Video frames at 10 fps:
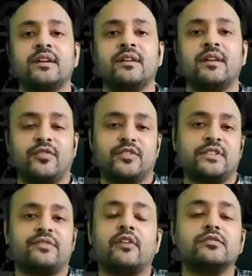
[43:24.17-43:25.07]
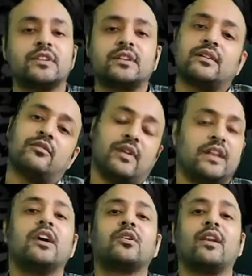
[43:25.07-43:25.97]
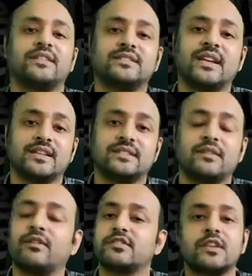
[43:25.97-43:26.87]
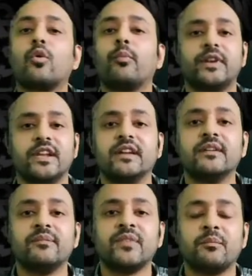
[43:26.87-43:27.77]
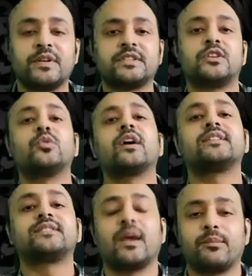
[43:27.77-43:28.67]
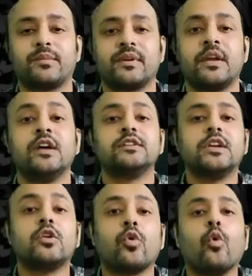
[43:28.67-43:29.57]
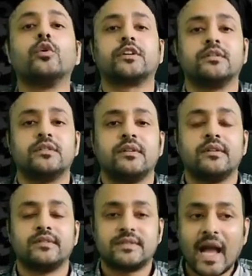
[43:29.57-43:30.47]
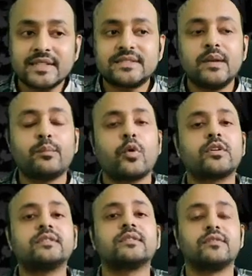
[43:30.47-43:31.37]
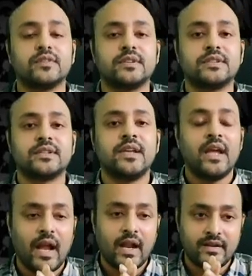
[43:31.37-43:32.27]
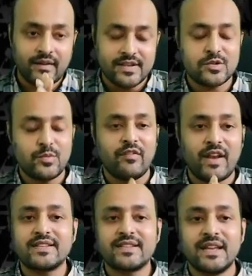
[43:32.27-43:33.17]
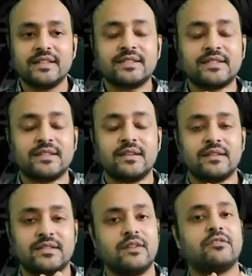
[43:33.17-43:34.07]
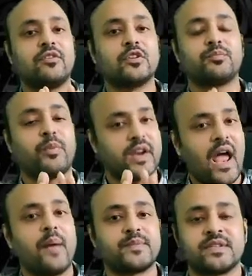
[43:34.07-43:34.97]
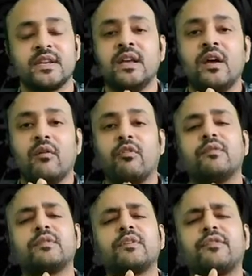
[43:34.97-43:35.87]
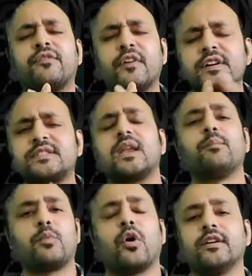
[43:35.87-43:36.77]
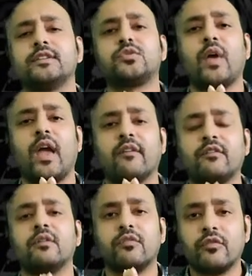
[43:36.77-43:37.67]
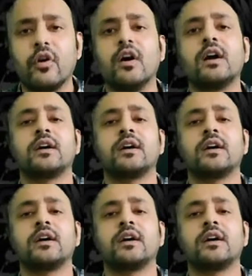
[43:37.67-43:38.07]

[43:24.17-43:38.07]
Infosys founder in her college days. She was a nobody. But she took a step. She wrote. That's the importance of words. And trust me when I say this, she was perhaps one of the first employees to ever work,